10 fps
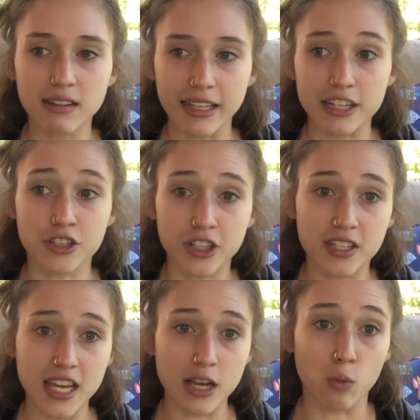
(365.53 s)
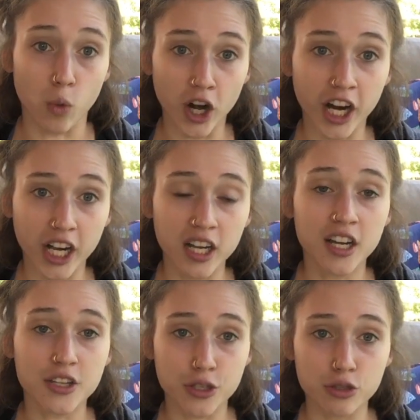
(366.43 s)
Like, it's going to take work
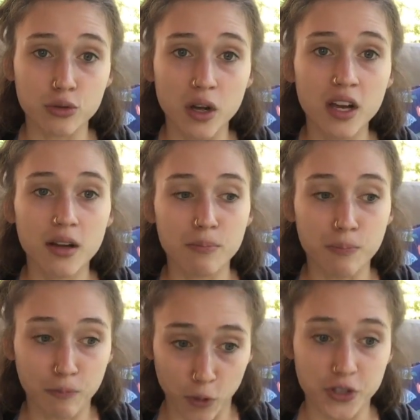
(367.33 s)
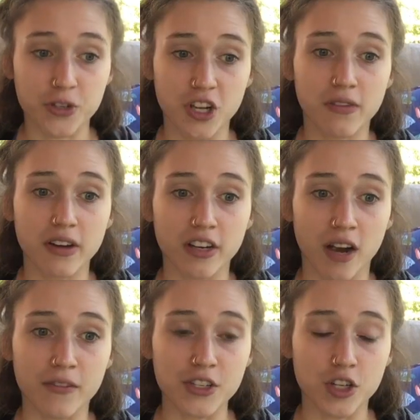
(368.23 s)
to force yourself out of your
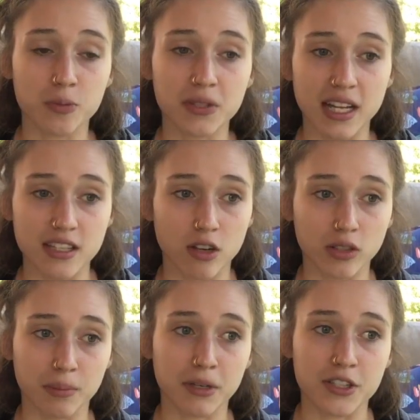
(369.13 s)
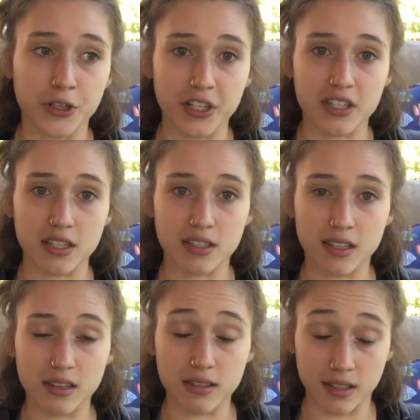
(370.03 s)
comfort zone, but that's the only place you're going to see
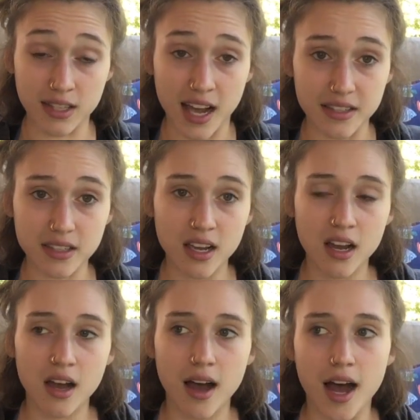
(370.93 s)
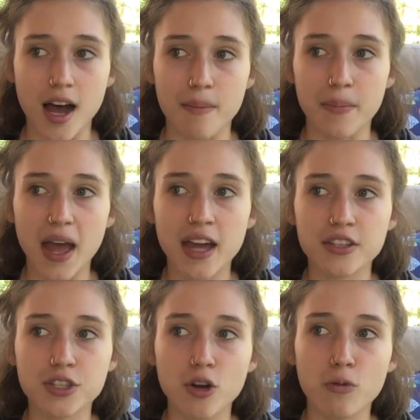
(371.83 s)
success.
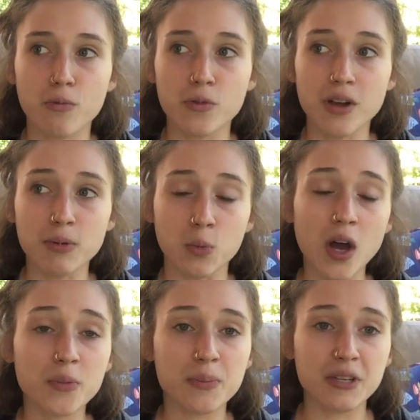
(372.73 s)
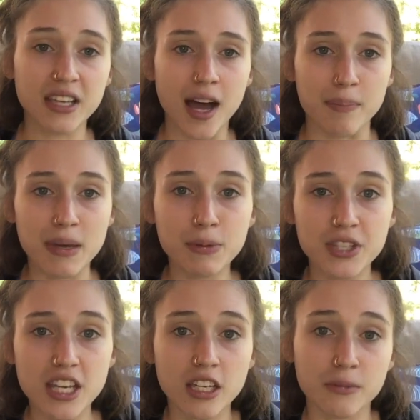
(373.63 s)
And so number one would be, yeah, people
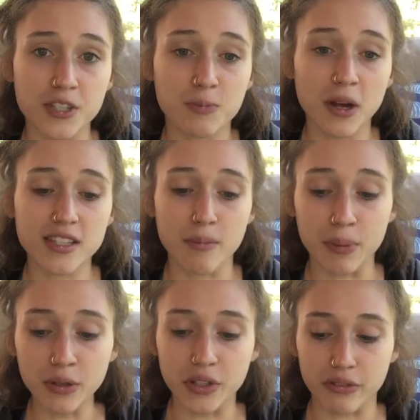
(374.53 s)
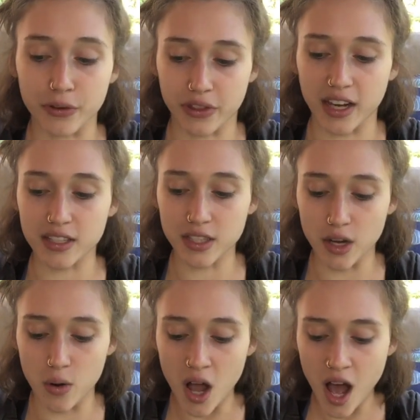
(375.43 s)
taking responsibility for that.
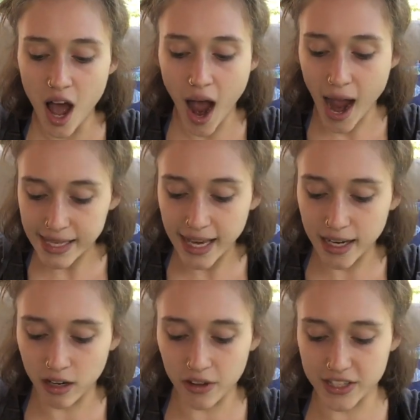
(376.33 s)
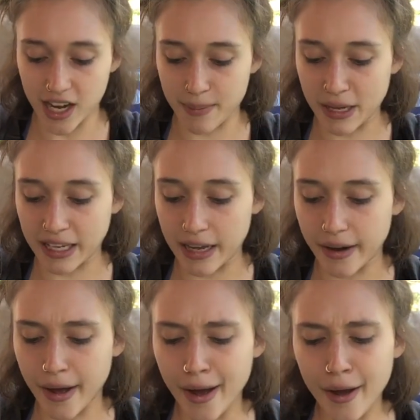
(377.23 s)
So I get it all the time. I
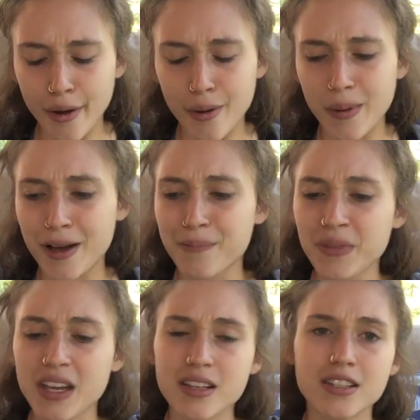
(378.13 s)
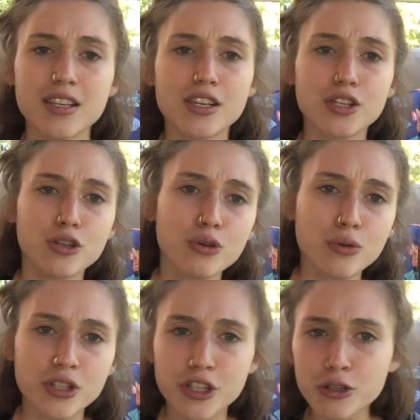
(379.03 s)
get, oh, well, see,
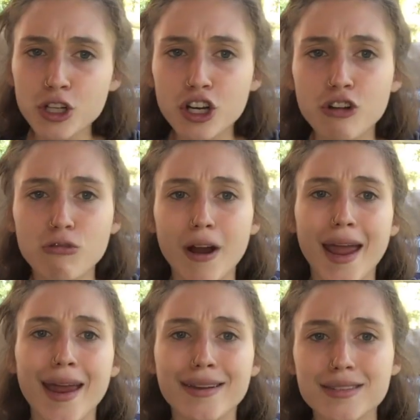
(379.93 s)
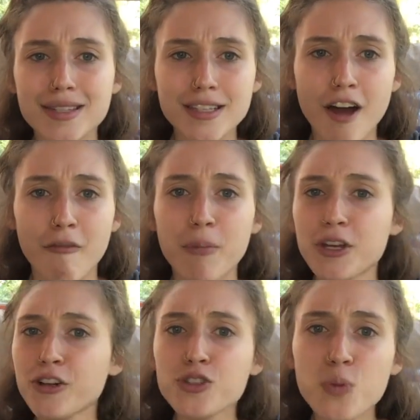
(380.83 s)
you look great and stuff, but
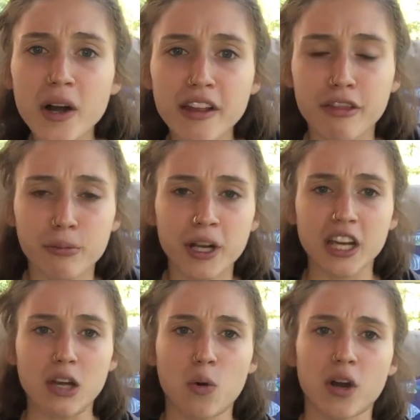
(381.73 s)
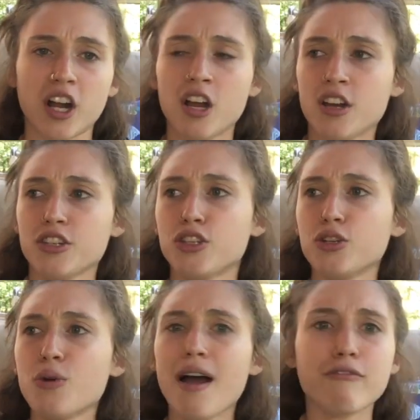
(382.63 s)
you're 23, or
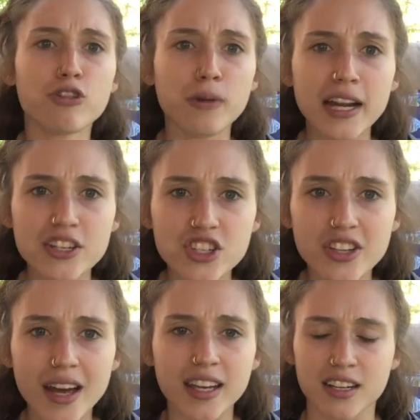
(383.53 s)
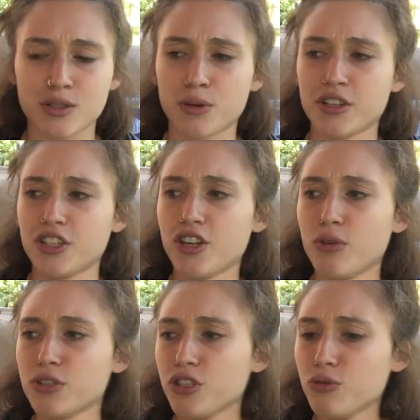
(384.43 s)
you have great genetics, or, you
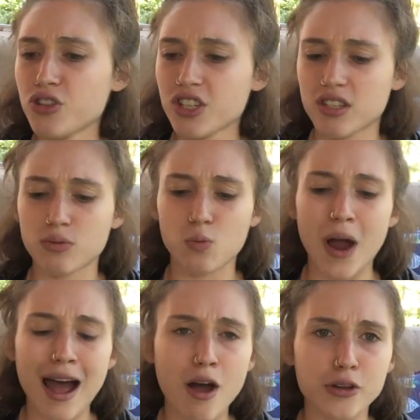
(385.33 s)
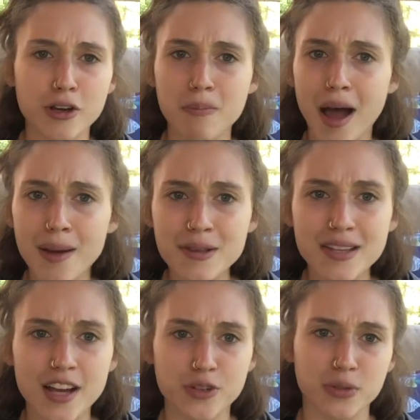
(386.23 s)
know, you just, wow, your mom
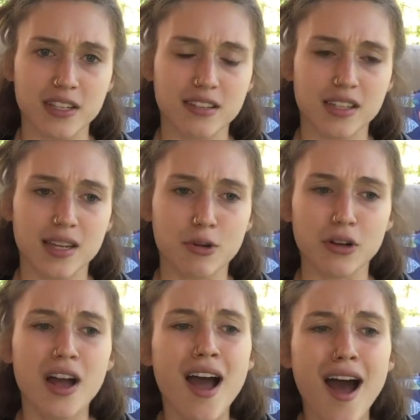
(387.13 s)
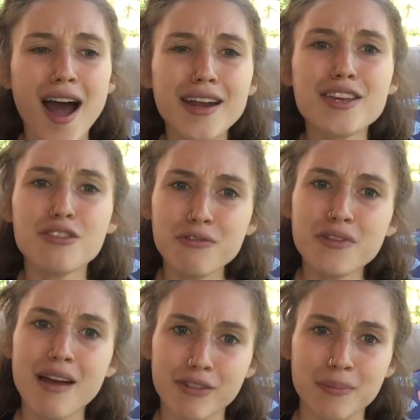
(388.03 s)
is naturally slim, or honey, you've
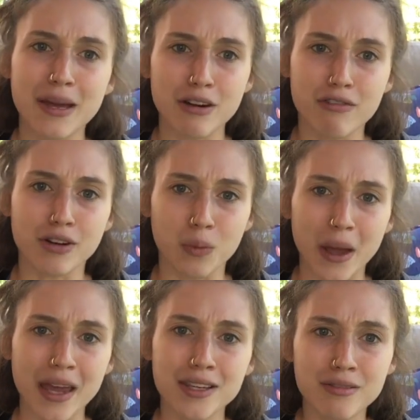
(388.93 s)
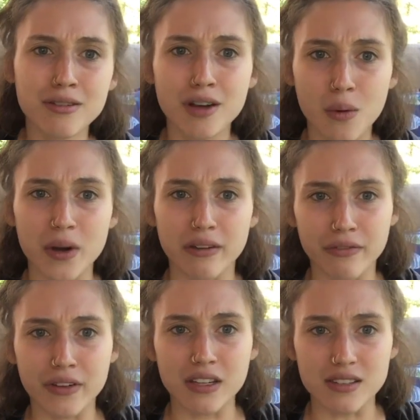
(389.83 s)
never been overweight. You don't know what it
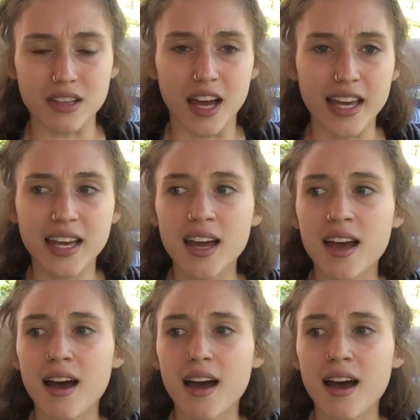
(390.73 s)
feels like.